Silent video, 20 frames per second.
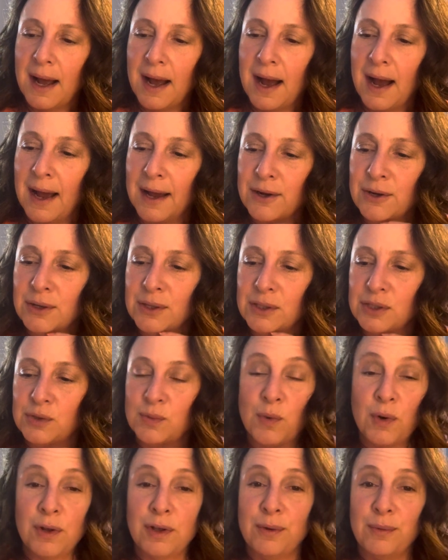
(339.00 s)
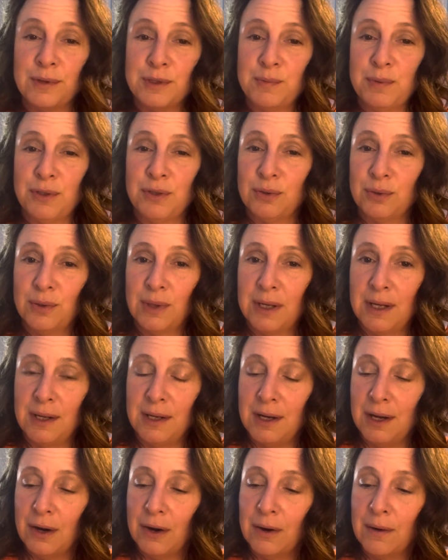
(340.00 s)
I could have sworn there was patchouli in
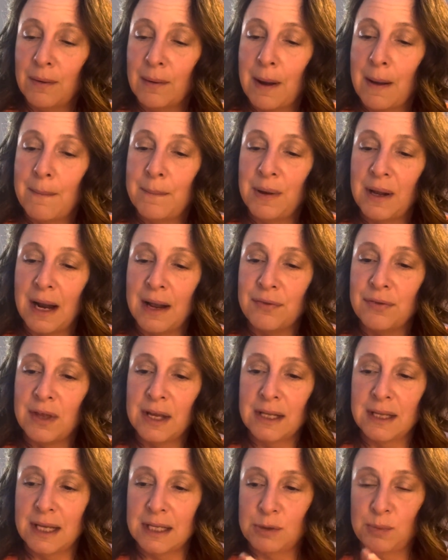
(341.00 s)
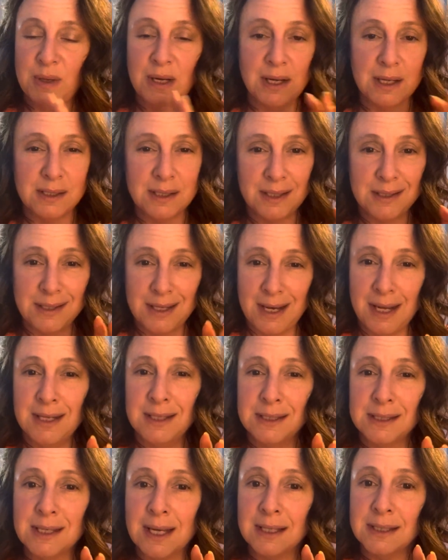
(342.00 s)
here, but I think that's because it's
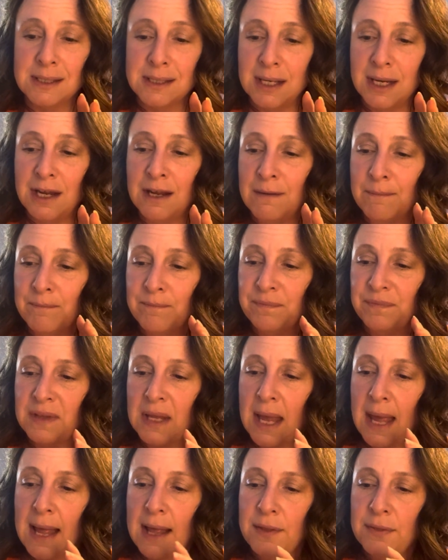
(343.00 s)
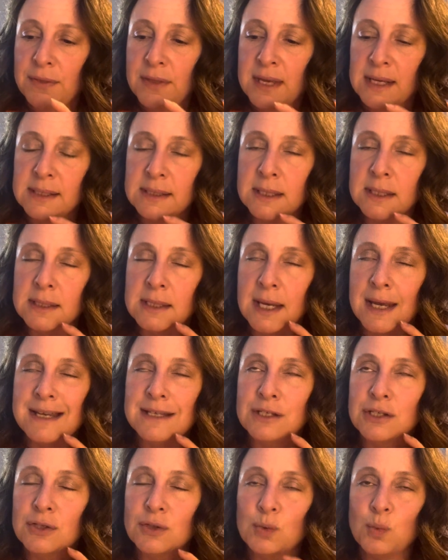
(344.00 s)
incensey. This is a
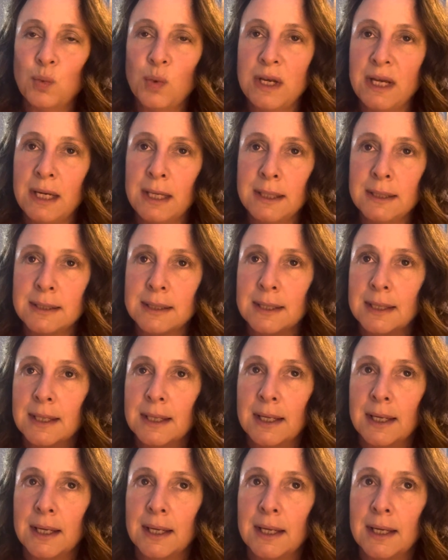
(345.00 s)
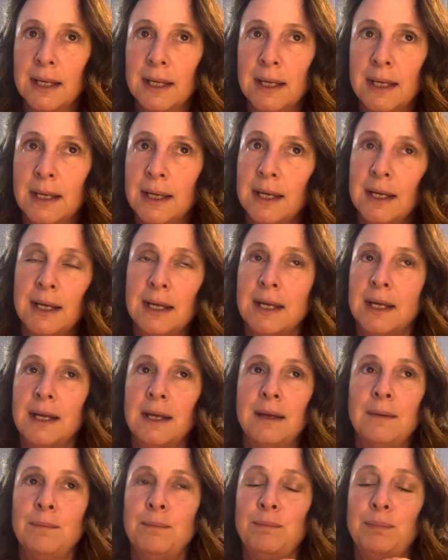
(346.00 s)
sweet
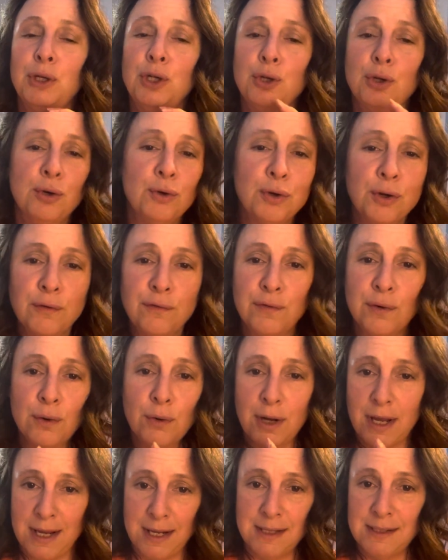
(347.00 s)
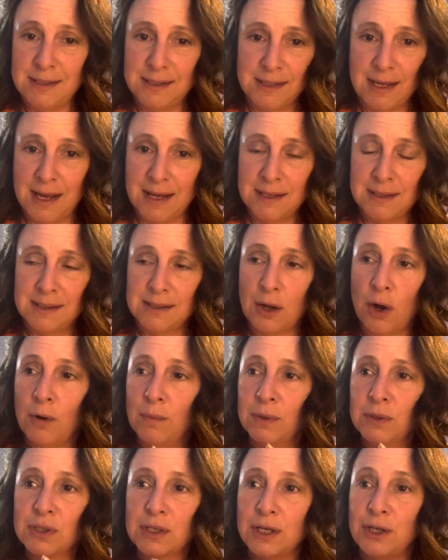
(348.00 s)
beautiful incense,
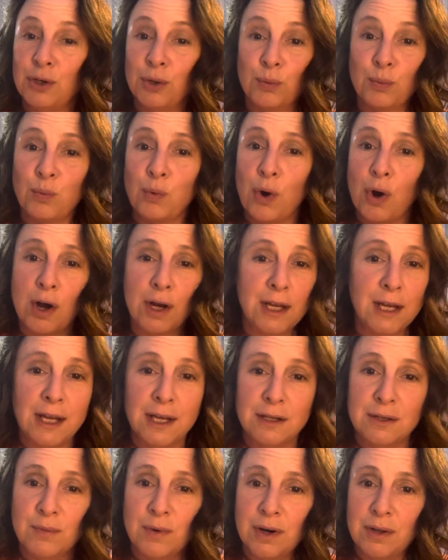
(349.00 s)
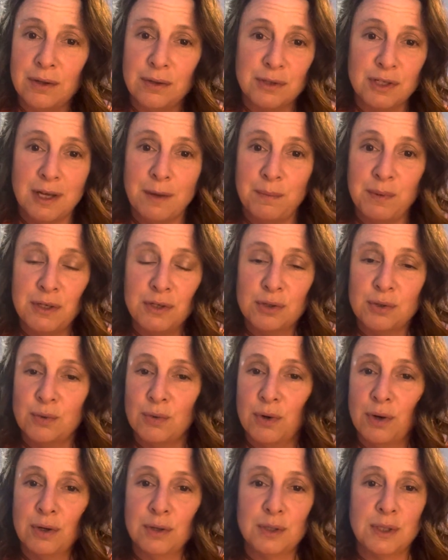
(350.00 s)
almost like you're walking into one of those hippie
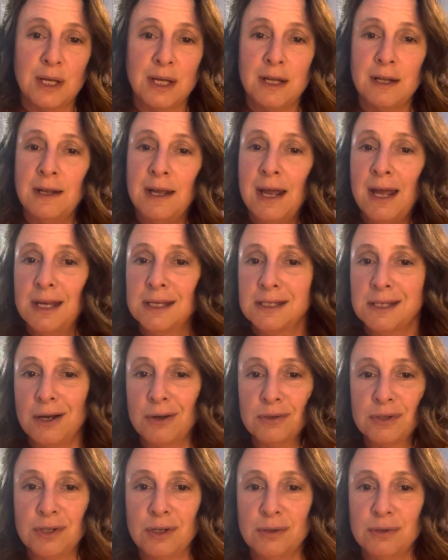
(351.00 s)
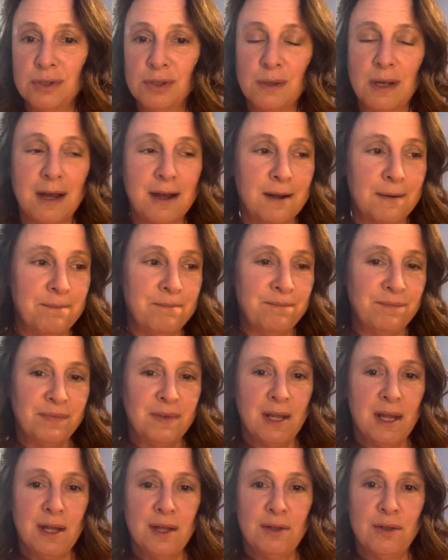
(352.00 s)
stores that sells those, uh,
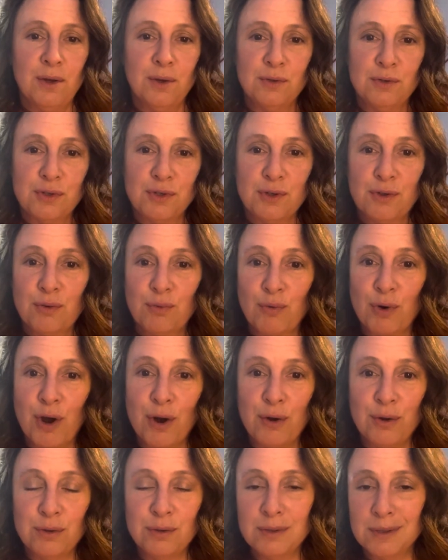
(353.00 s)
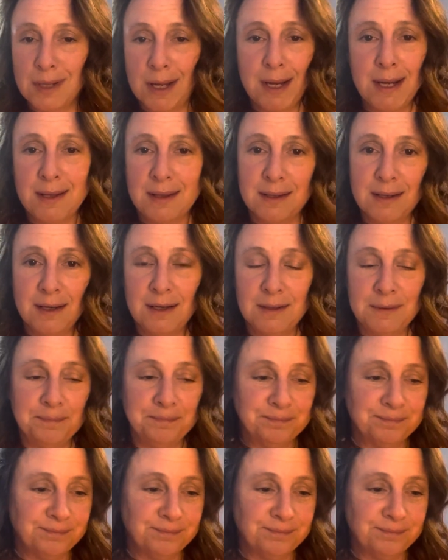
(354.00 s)
those throws, like the,